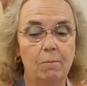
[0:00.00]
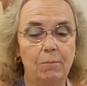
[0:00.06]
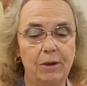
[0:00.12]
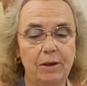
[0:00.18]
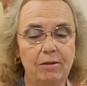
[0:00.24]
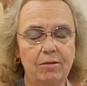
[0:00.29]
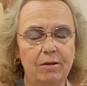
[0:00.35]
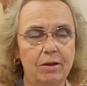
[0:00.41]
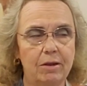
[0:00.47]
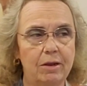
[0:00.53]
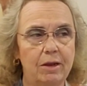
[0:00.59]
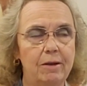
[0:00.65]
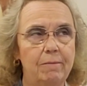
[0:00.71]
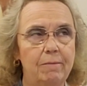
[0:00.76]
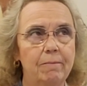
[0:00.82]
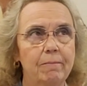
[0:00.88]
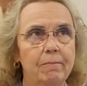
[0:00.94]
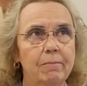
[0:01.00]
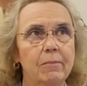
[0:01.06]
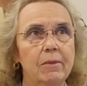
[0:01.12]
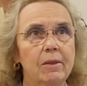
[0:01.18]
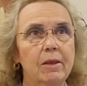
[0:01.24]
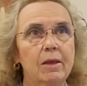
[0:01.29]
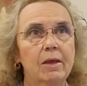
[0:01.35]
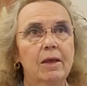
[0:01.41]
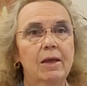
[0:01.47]
Basically,
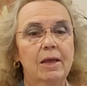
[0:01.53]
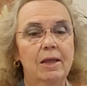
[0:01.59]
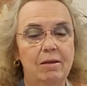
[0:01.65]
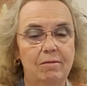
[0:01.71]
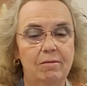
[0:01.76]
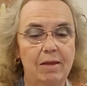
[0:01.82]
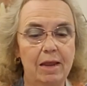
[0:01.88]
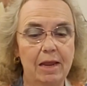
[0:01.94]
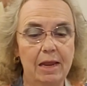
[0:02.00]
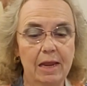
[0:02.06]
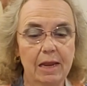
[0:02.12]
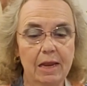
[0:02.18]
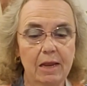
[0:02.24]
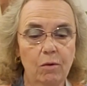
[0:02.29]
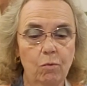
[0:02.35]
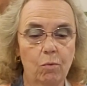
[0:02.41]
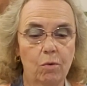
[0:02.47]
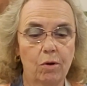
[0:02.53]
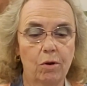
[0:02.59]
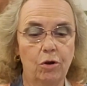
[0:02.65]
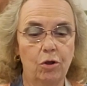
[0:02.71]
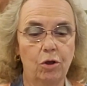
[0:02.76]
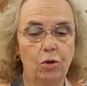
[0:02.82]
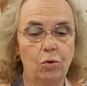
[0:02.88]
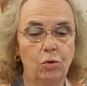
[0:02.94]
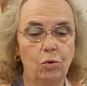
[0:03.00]
it is
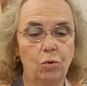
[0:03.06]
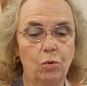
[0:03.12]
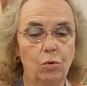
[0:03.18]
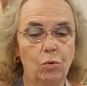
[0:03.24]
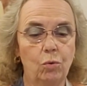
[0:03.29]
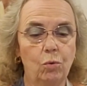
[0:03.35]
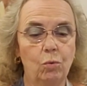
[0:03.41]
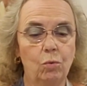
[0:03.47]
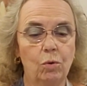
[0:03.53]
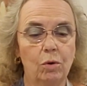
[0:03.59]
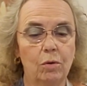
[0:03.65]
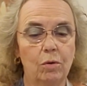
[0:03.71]
anyone who,